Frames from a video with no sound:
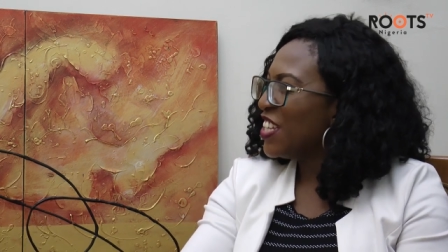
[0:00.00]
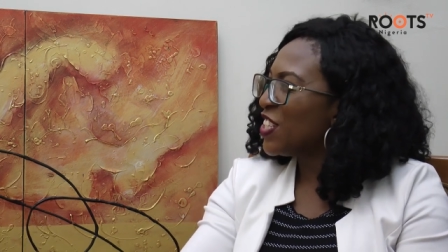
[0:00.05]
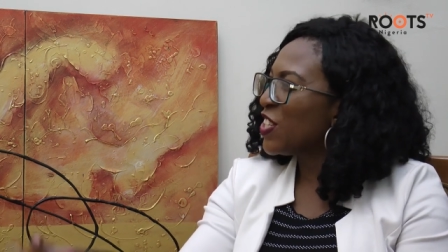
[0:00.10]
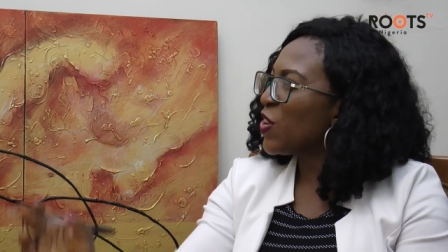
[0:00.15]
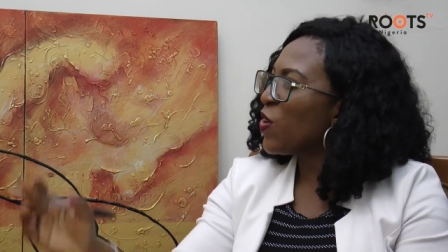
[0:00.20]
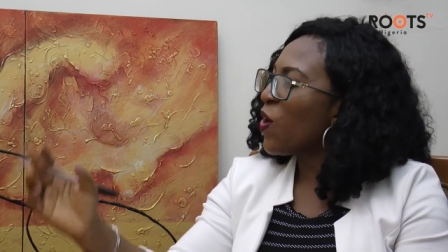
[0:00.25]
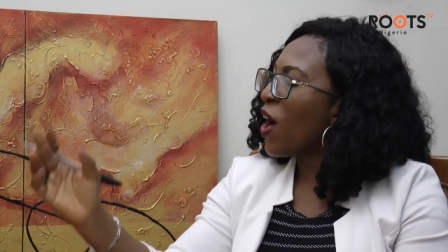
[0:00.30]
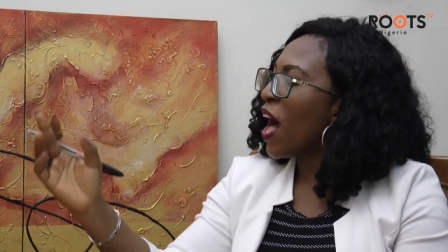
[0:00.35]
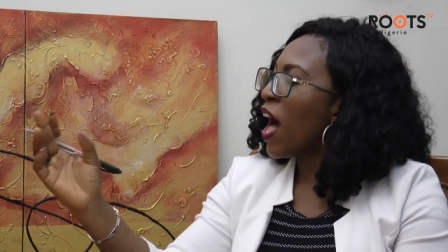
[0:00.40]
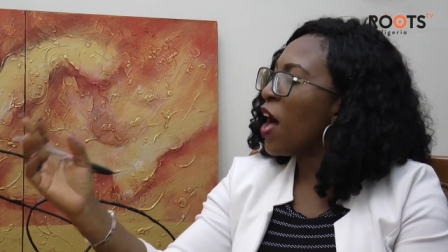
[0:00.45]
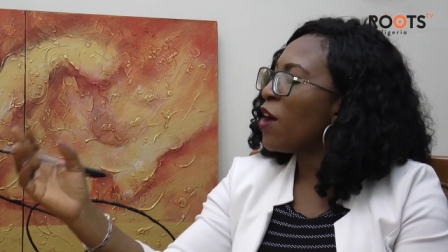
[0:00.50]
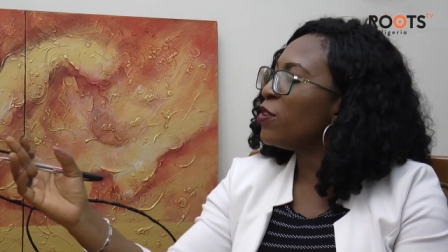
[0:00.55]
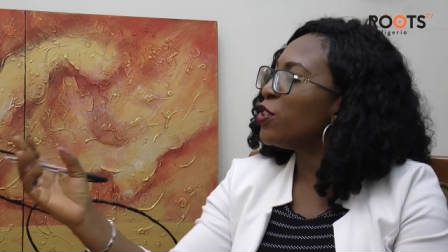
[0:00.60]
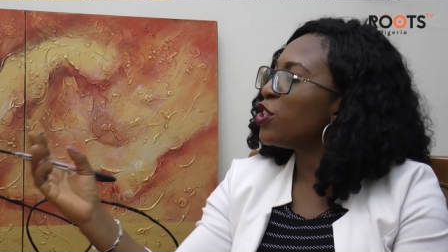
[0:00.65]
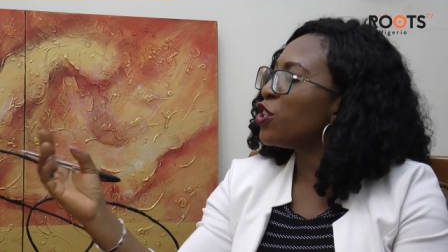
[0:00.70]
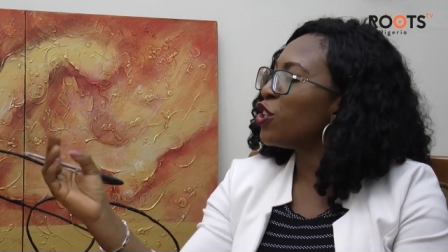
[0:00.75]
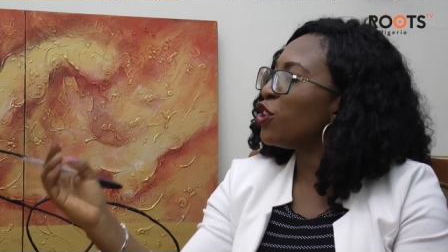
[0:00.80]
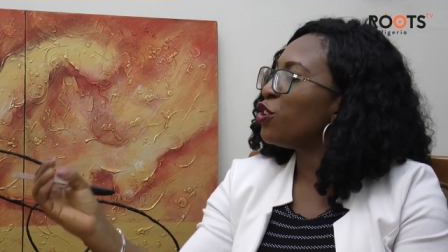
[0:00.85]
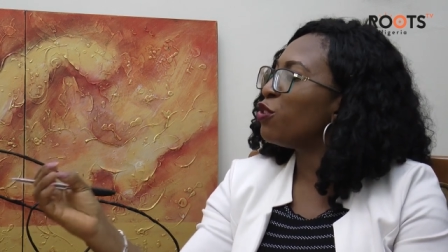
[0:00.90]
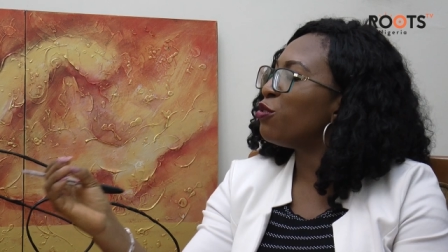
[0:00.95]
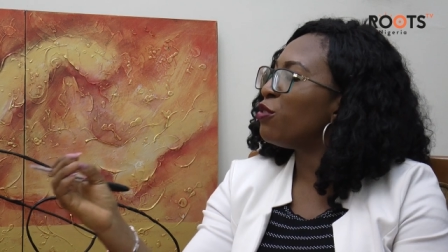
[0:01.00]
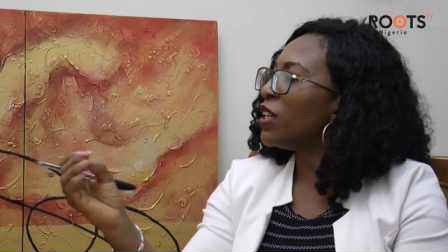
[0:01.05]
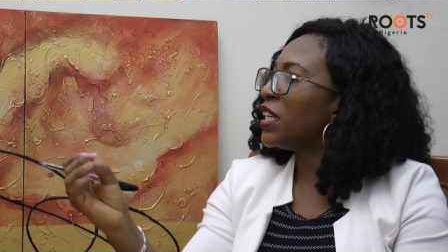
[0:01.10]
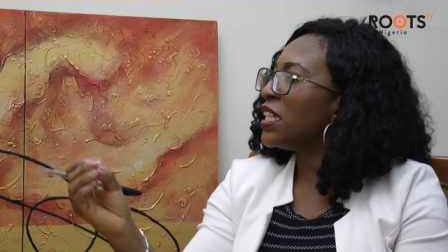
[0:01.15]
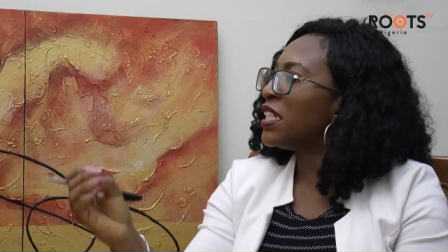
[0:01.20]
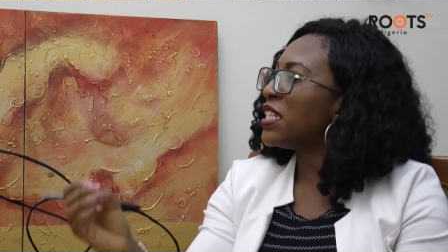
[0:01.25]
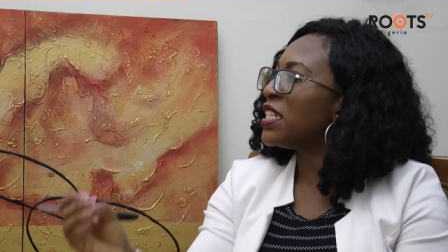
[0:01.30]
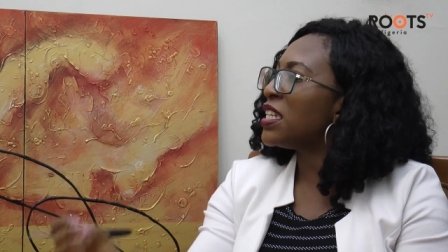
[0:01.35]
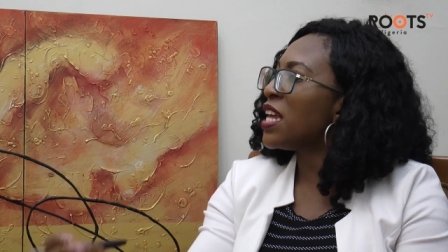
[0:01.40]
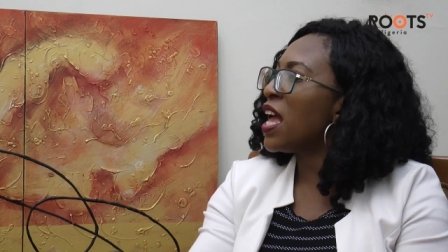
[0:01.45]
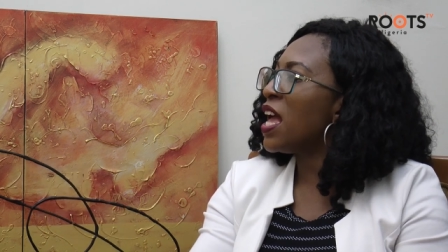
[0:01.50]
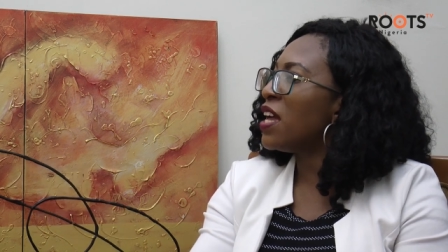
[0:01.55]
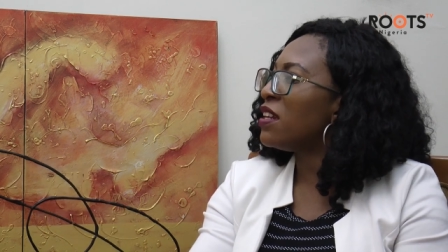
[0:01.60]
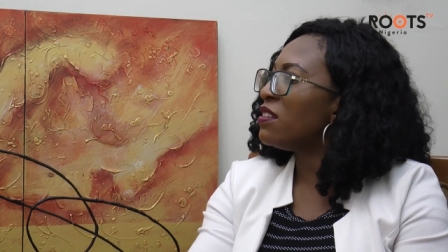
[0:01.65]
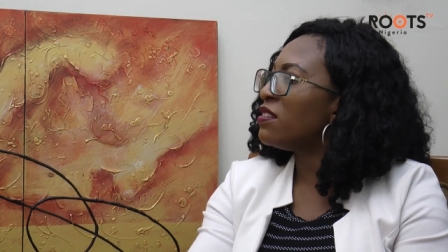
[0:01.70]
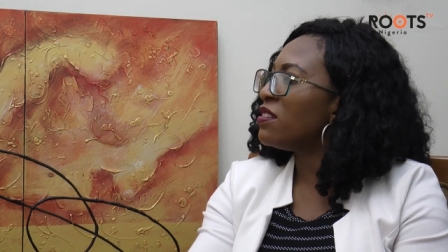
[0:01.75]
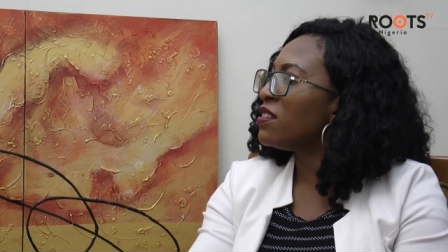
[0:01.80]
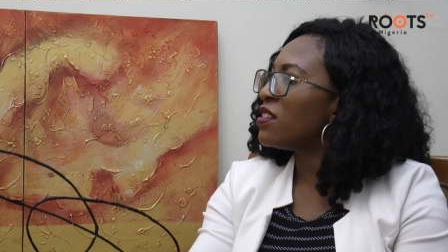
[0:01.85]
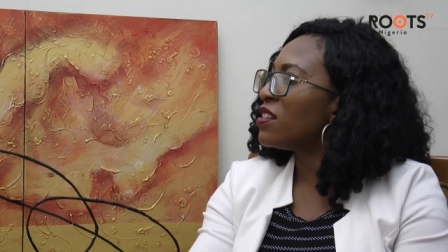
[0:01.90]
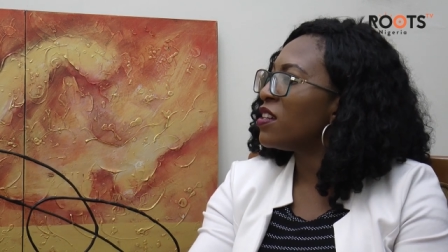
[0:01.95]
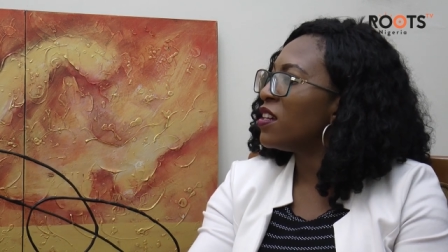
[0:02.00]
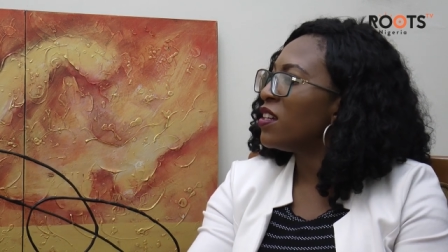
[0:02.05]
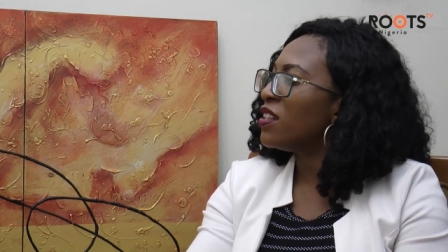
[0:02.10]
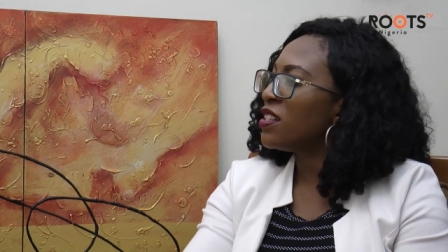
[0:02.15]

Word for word: so, how do you intend